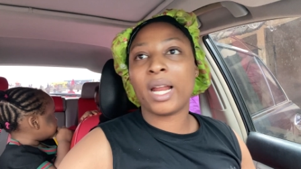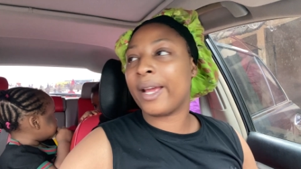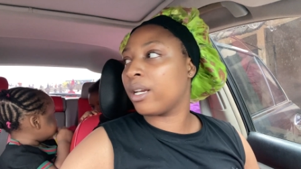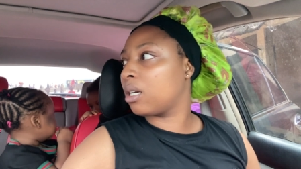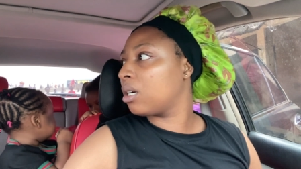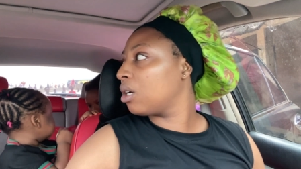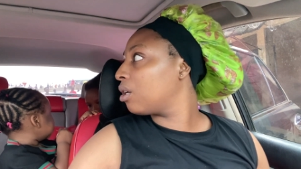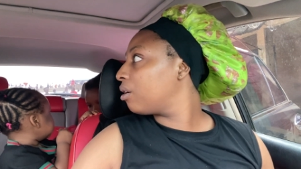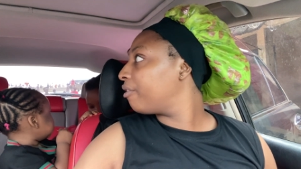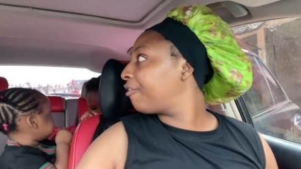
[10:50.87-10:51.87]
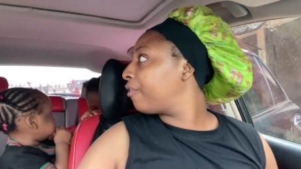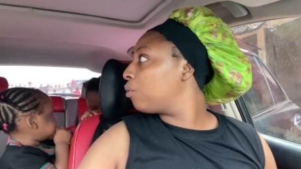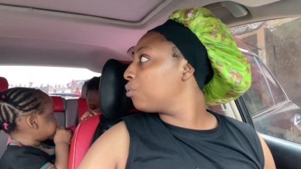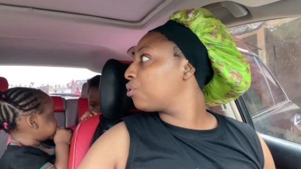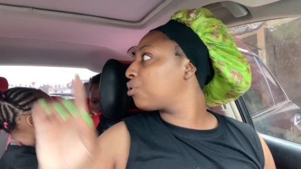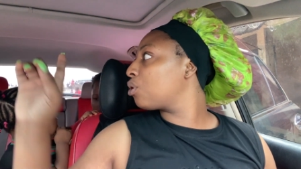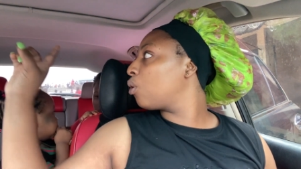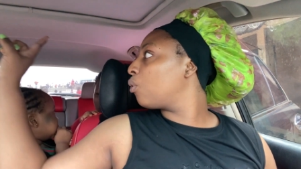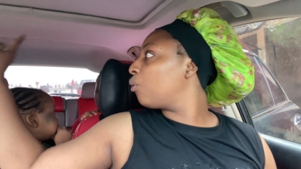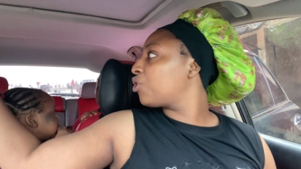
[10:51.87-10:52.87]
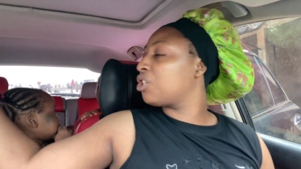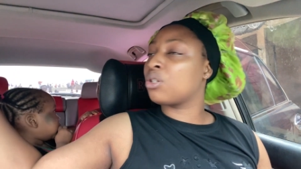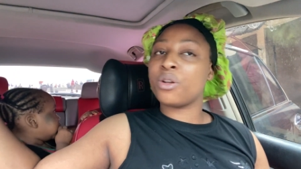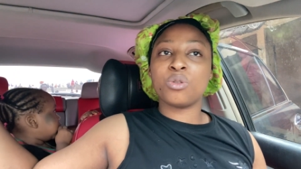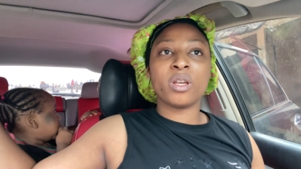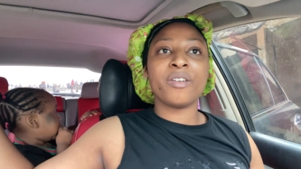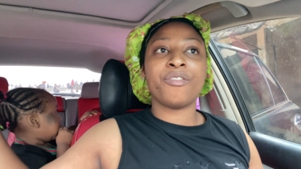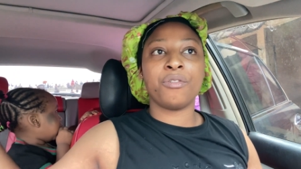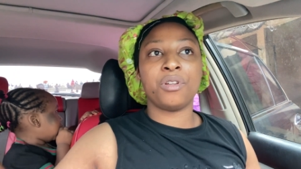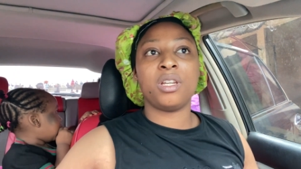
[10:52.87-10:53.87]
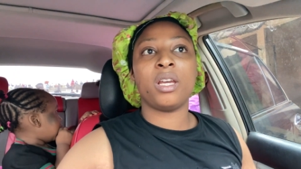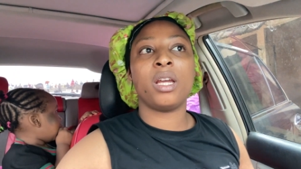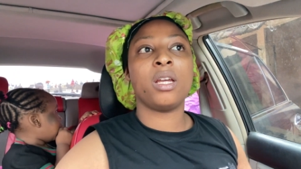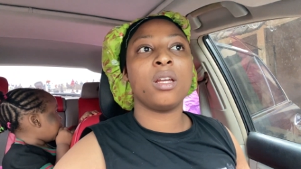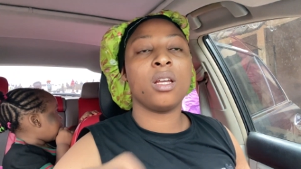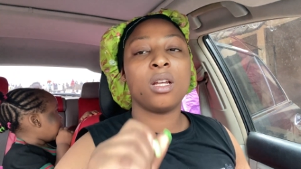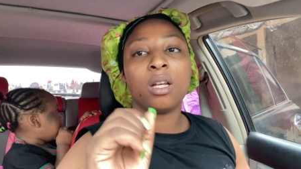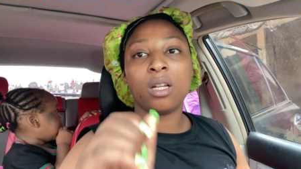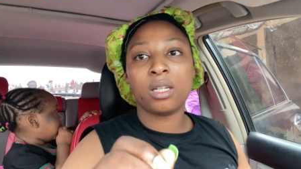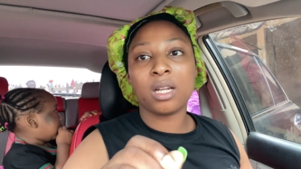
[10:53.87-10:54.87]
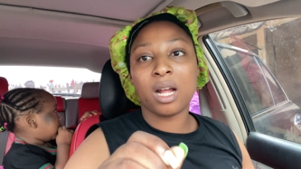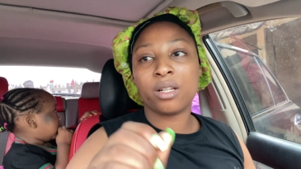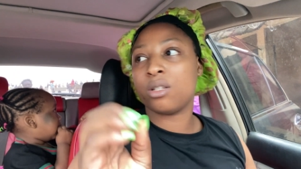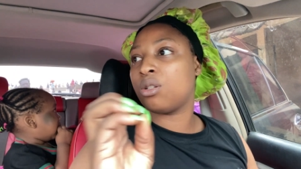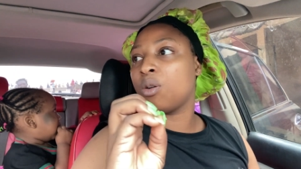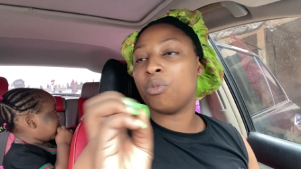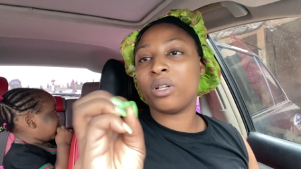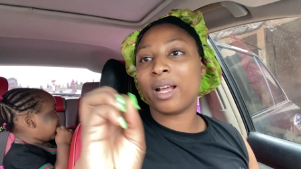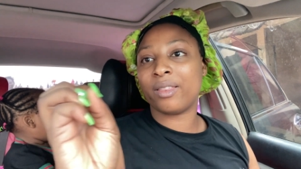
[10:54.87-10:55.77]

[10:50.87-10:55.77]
like food so she's going to get food there and some other